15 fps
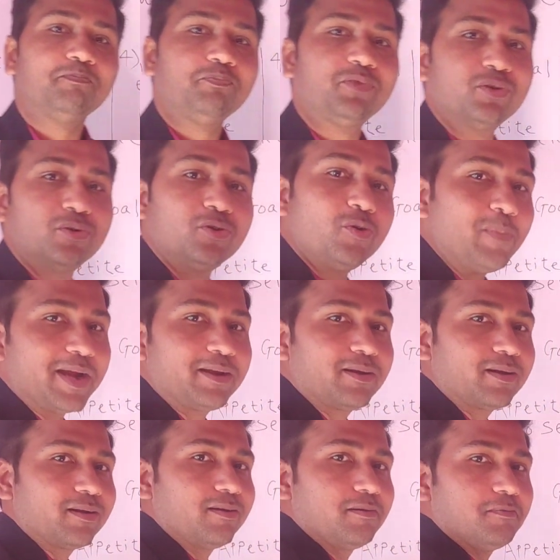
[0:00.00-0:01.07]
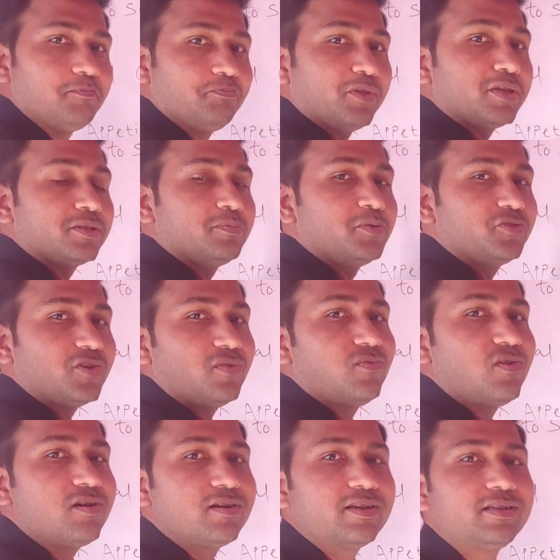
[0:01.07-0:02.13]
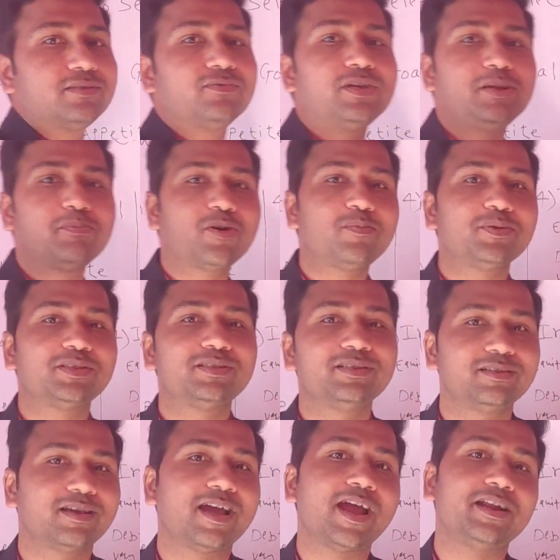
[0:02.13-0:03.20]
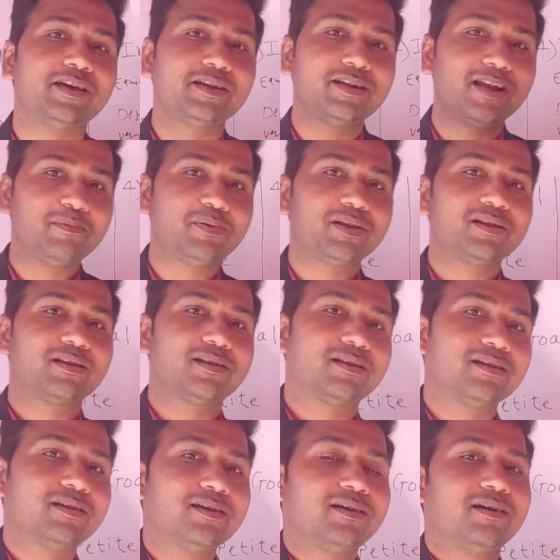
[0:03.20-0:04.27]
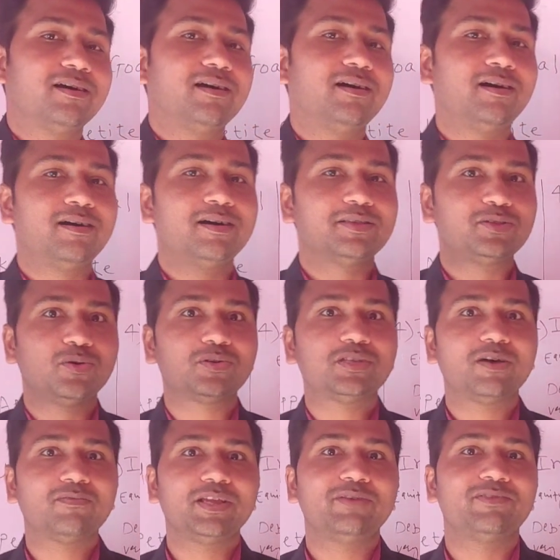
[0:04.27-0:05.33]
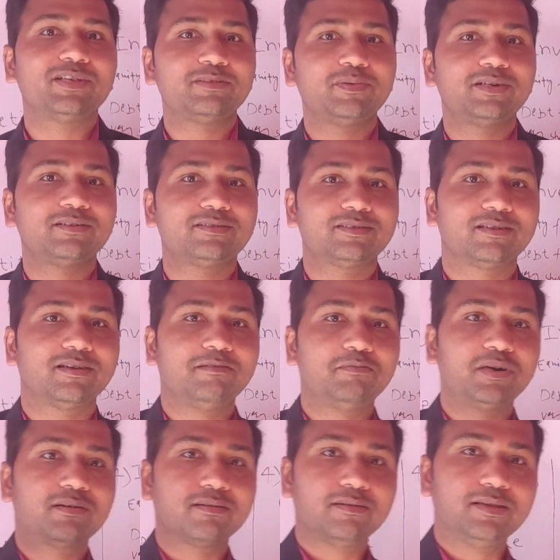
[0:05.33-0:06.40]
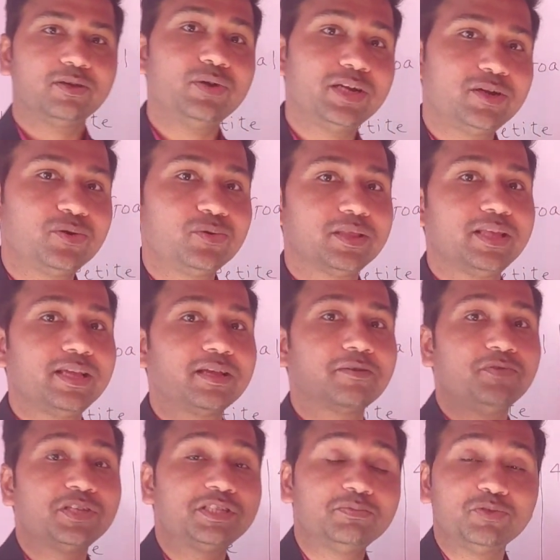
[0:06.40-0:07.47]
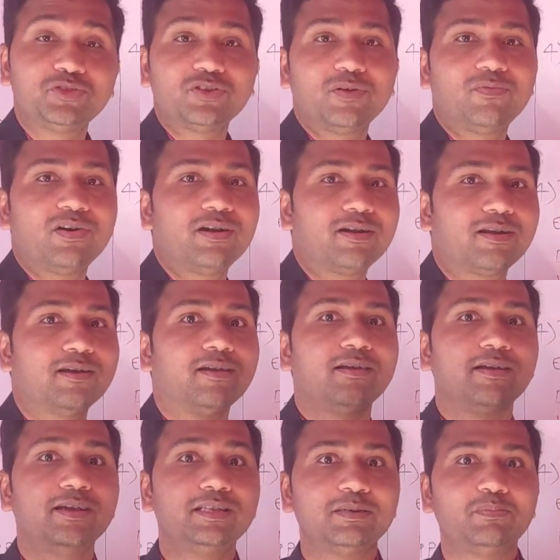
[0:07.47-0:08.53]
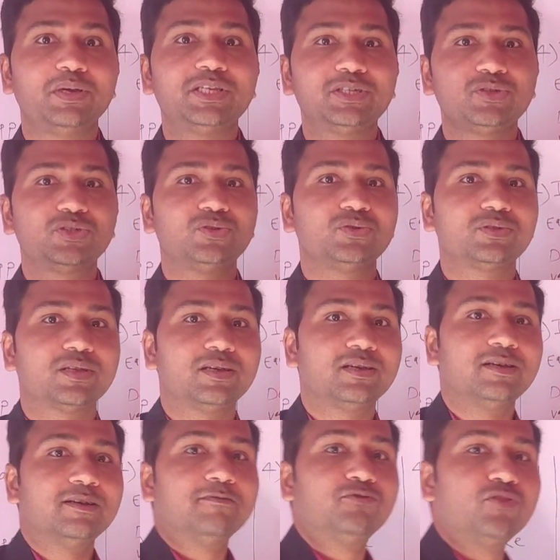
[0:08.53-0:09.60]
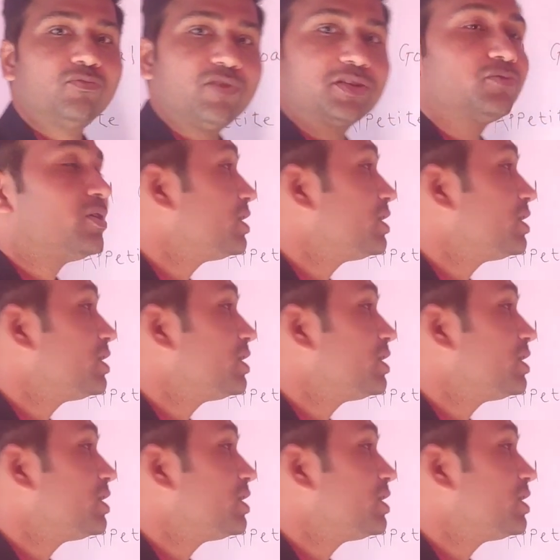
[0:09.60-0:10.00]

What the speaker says: So no matter, this mutual fund is very promising and a reliable source of investments. But you need to think which mutual fund is the best to choose. So first